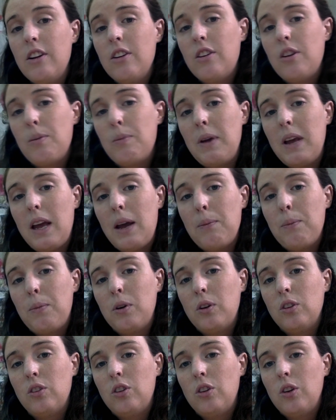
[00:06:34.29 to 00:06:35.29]
to be
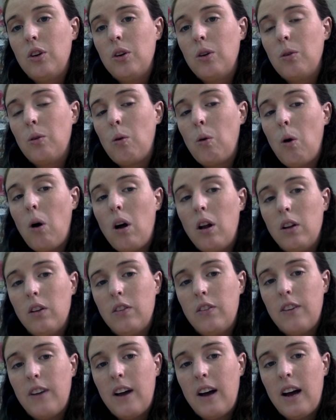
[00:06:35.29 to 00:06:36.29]
able to
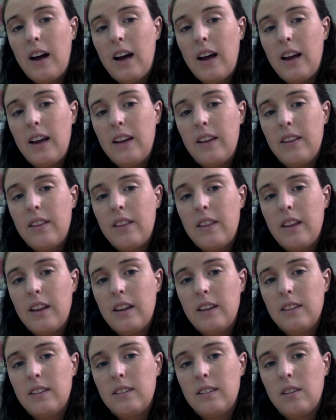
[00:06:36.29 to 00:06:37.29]
qualify
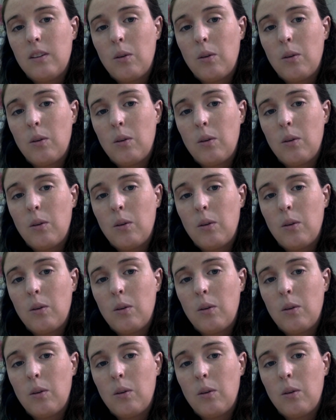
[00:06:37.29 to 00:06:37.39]
this,